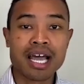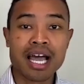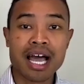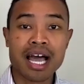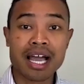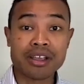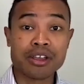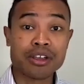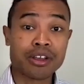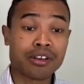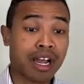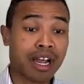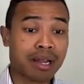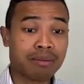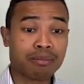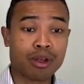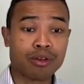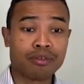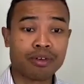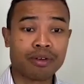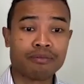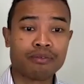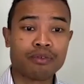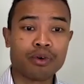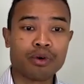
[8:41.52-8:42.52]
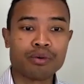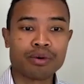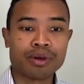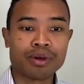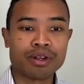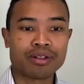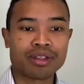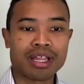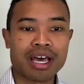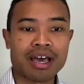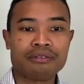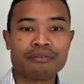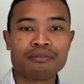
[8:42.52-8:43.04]
Ukraine moving forward on
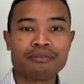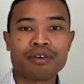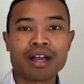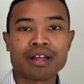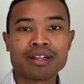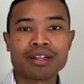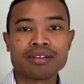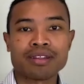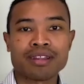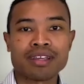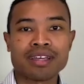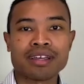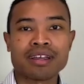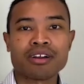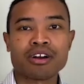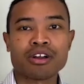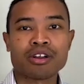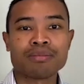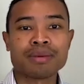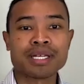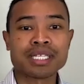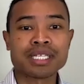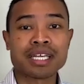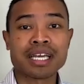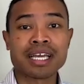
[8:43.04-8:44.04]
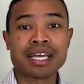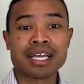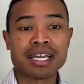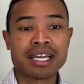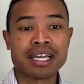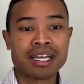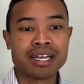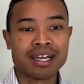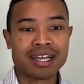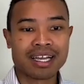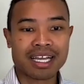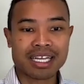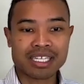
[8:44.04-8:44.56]
that front, the economies there.
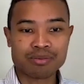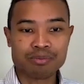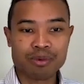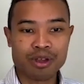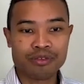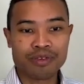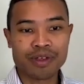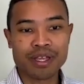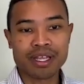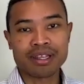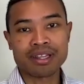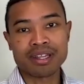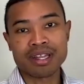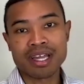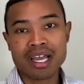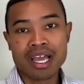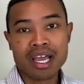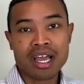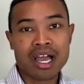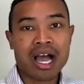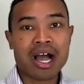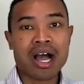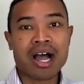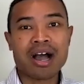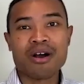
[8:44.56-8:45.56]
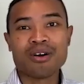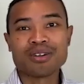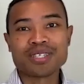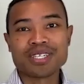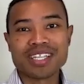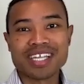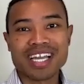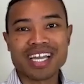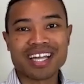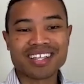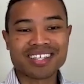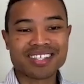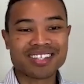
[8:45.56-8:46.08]
I guess moving onto the
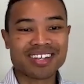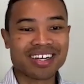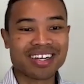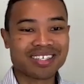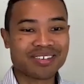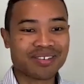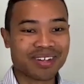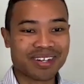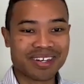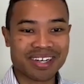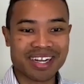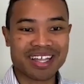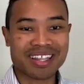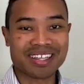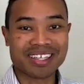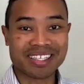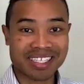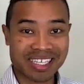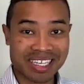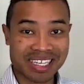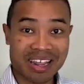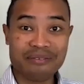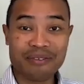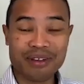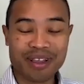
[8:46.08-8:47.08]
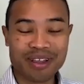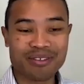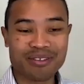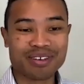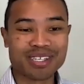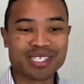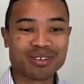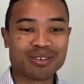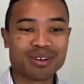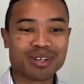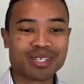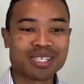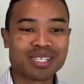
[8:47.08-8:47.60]
other side, you've got another significant
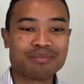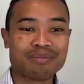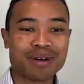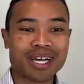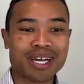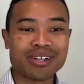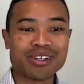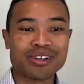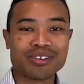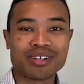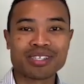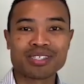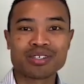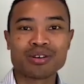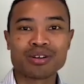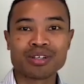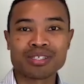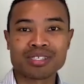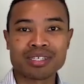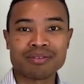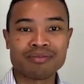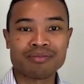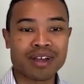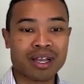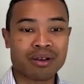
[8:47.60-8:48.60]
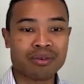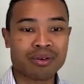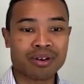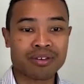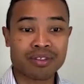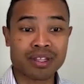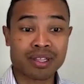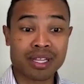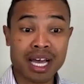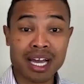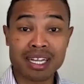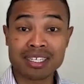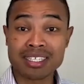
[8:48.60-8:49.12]
resource, the Banyu resource, in fact, one of the
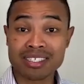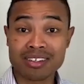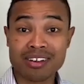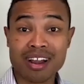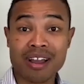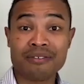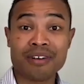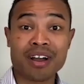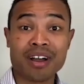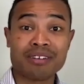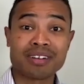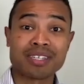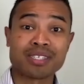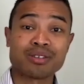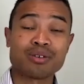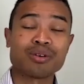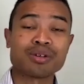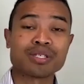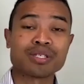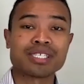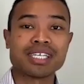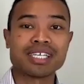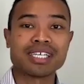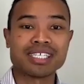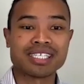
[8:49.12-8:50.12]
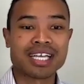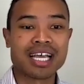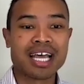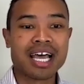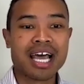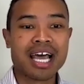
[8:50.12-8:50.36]
largest graphite resources